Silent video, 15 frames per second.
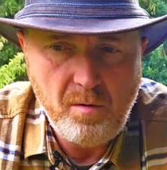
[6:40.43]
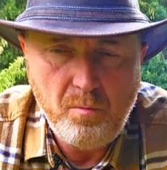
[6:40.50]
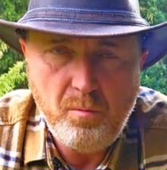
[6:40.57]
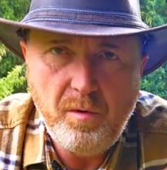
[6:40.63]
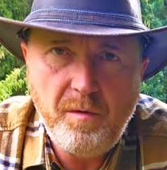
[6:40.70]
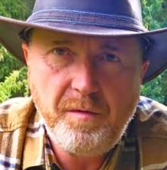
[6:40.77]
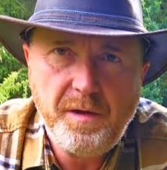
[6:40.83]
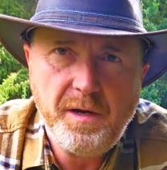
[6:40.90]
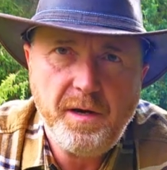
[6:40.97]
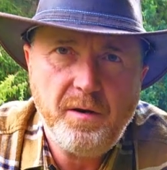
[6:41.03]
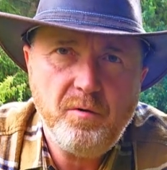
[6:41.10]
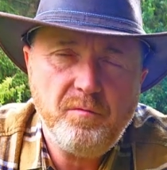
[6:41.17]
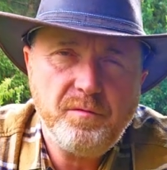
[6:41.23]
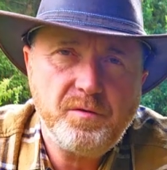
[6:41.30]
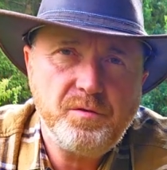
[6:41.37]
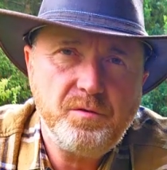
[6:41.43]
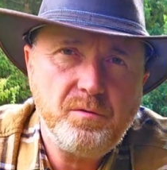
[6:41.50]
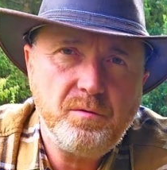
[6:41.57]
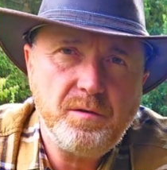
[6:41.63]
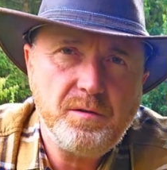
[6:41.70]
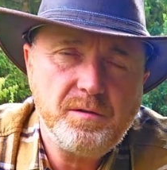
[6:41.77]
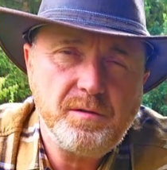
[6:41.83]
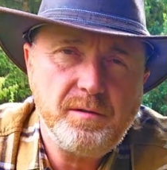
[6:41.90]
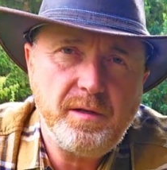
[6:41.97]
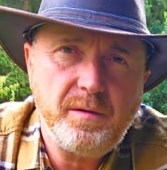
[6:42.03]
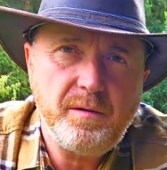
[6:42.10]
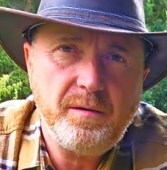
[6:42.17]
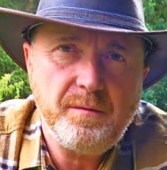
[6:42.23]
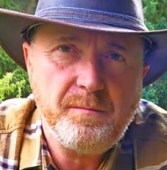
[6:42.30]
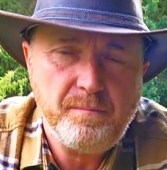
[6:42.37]
one thing I know for sure is
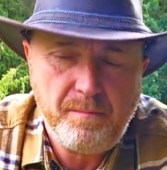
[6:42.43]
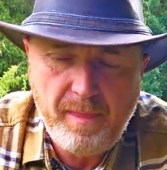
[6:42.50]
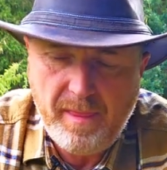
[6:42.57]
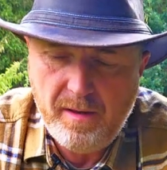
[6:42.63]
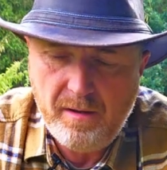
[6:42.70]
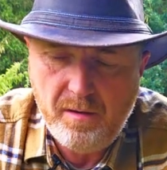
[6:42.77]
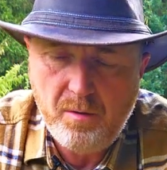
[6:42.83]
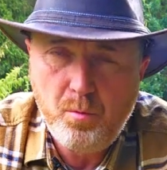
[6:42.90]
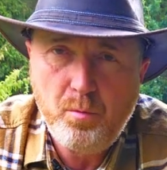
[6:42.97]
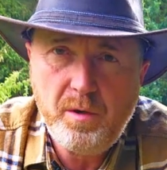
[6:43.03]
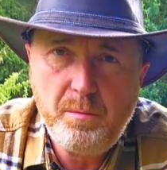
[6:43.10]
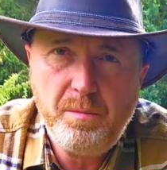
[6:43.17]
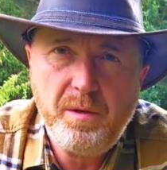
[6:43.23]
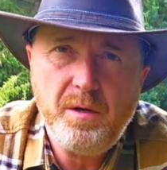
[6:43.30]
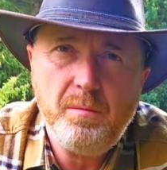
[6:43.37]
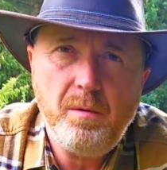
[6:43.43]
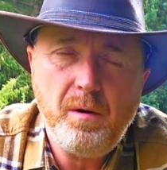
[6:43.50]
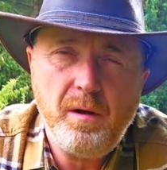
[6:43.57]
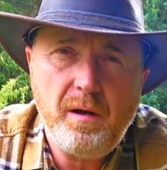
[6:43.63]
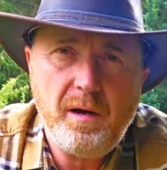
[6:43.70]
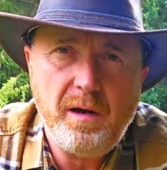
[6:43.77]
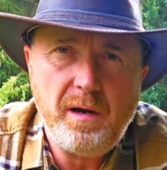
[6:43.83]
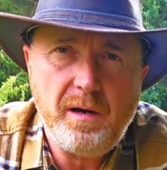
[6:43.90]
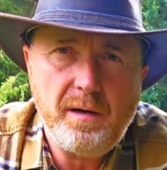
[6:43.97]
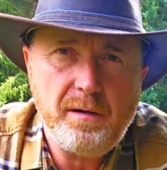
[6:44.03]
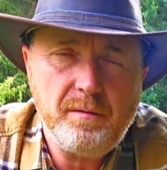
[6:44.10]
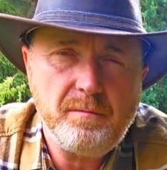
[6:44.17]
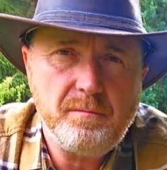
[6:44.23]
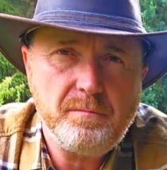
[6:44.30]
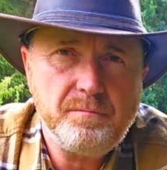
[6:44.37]
that we people
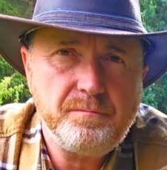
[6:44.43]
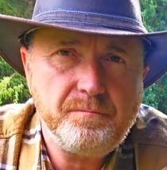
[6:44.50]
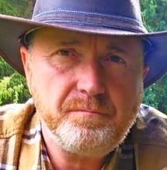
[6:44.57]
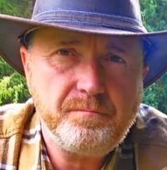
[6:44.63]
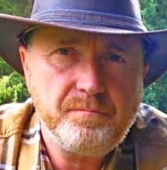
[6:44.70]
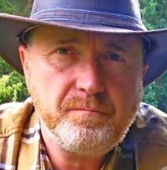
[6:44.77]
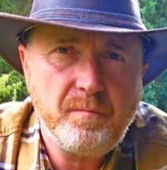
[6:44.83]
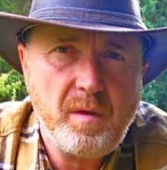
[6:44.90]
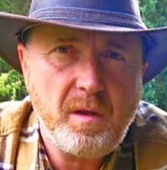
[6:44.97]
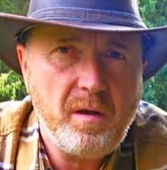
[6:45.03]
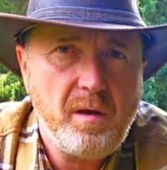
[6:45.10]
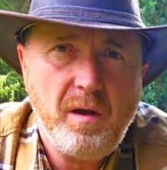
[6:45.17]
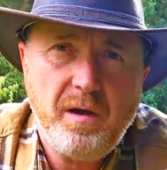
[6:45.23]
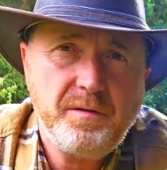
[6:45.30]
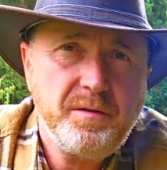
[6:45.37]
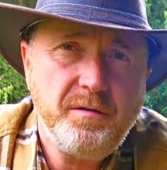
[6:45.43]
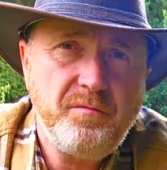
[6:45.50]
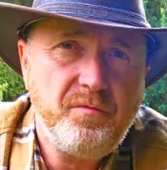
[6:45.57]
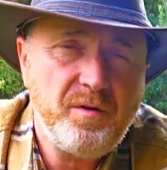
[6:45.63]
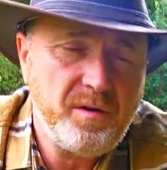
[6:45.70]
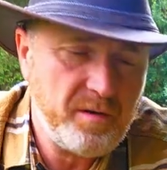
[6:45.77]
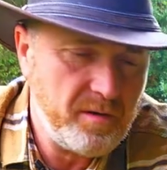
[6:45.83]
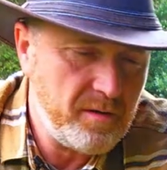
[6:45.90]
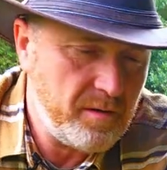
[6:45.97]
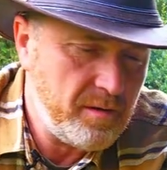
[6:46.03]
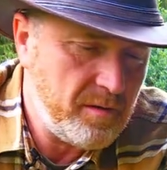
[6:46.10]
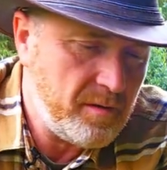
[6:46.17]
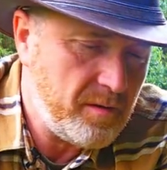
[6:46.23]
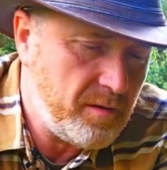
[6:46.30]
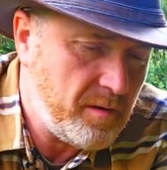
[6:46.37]
are different.
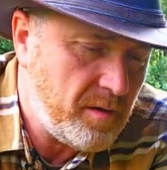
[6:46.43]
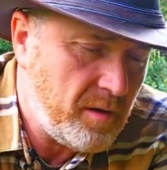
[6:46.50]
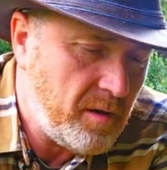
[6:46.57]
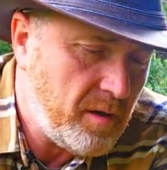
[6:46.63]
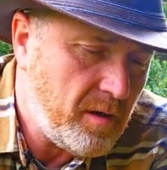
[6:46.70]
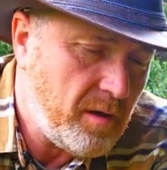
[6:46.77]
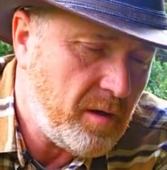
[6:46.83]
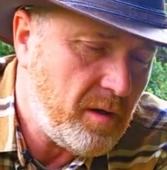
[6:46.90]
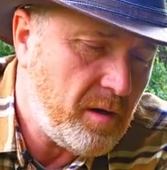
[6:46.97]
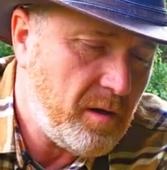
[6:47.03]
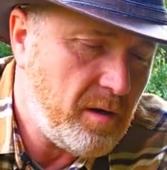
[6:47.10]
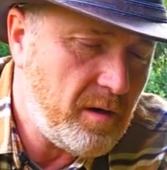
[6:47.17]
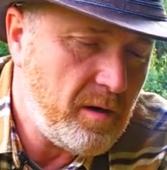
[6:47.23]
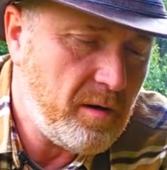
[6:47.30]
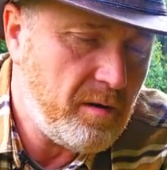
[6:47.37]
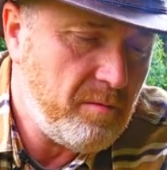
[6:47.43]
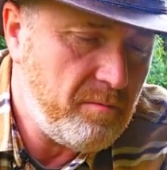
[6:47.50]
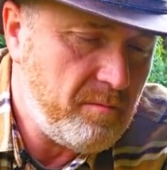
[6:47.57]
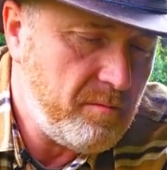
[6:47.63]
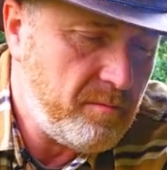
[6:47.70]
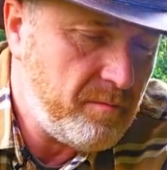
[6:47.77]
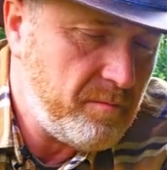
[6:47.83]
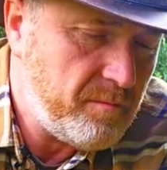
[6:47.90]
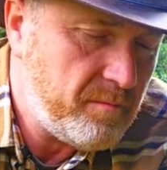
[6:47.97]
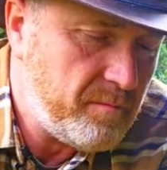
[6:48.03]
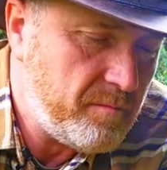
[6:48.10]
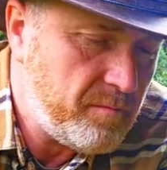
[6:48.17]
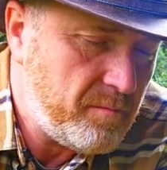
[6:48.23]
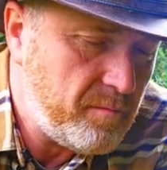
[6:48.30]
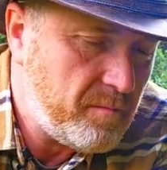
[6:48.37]
We're
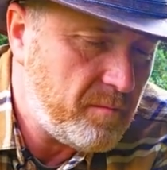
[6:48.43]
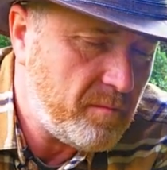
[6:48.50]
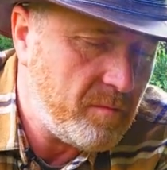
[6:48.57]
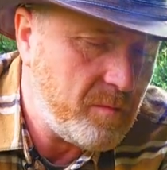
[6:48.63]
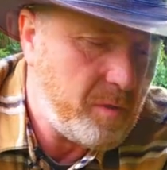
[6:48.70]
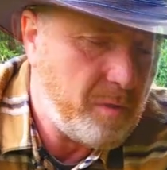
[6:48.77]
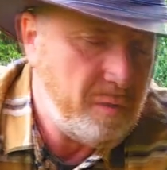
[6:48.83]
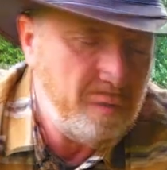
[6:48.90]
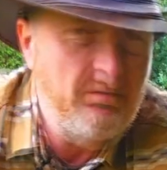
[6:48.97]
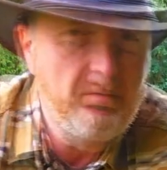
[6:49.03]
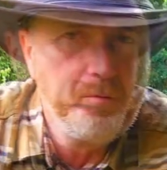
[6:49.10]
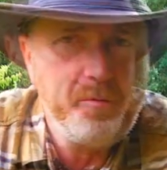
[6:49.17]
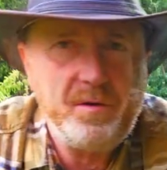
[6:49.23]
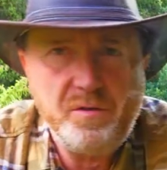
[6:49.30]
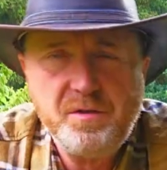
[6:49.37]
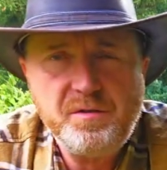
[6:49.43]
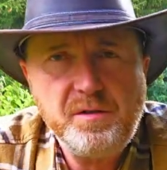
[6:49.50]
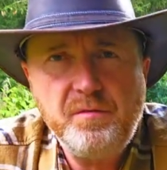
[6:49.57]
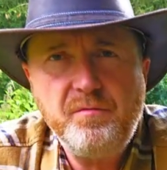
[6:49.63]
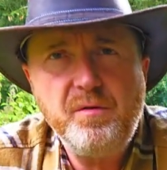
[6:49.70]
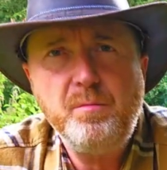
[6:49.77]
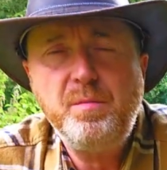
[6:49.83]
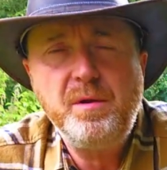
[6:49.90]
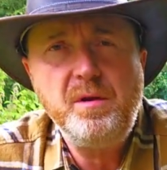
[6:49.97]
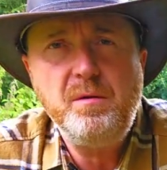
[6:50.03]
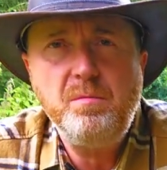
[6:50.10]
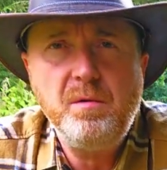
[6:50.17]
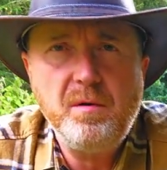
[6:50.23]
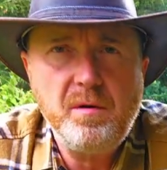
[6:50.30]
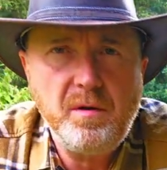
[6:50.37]
just different
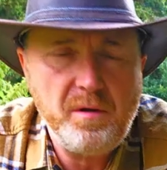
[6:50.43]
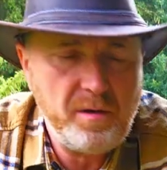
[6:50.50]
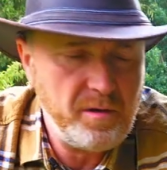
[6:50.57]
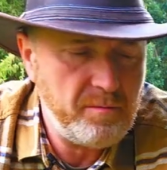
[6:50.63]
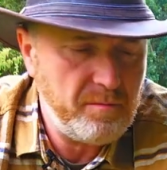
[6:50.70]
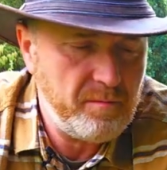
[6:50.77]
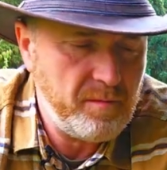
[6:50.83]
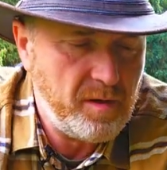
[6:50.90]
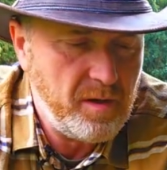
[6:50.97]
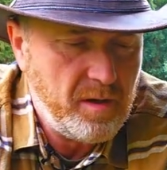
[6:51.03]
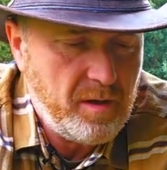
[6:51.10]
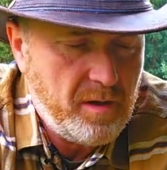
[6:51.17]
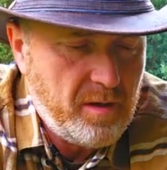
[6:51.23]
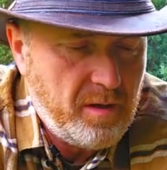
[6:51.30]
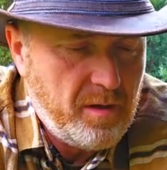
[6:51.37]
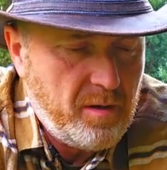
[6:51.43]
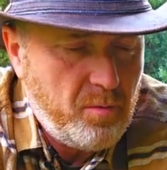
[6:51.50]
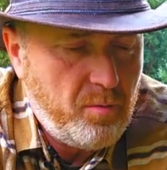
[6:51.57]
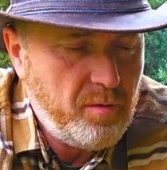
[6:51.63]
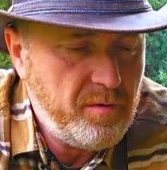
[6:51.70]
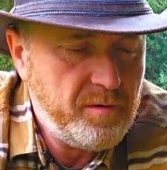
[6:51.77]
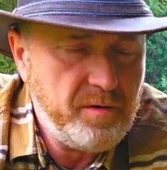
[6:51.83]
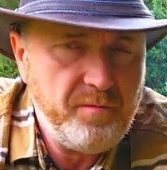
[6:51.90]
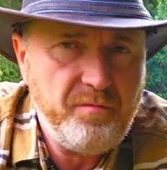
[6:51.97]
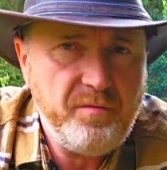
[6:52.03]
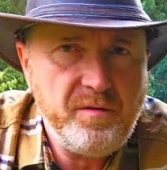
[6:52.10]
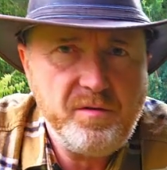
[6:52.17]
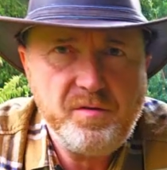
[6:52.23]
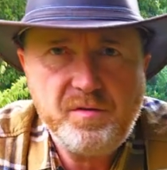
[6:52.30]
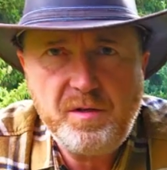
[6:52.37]
people with
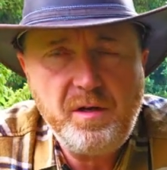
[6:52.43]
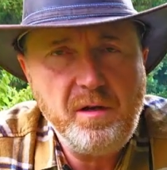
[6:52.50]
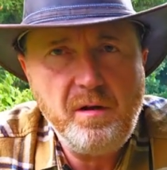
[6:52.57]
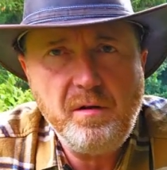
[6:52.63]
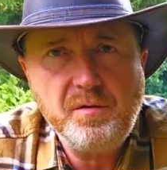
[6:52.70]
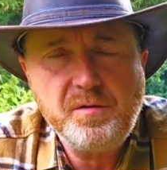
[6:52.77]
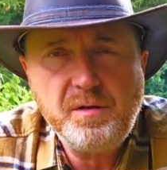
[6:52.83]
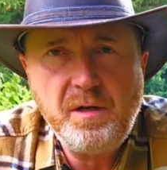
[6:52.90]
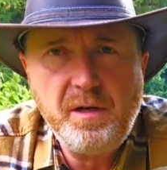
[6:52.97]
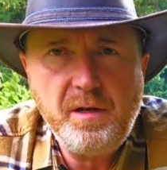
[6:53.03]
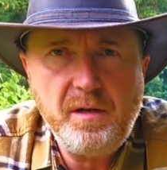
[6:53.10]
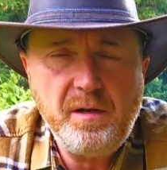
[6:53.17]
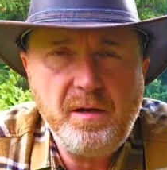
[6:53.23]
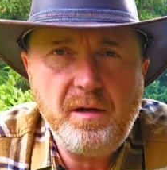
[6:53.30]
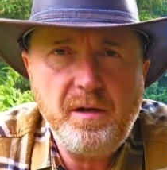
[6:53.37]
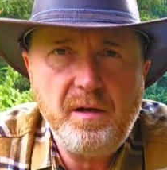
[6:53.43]
different skills and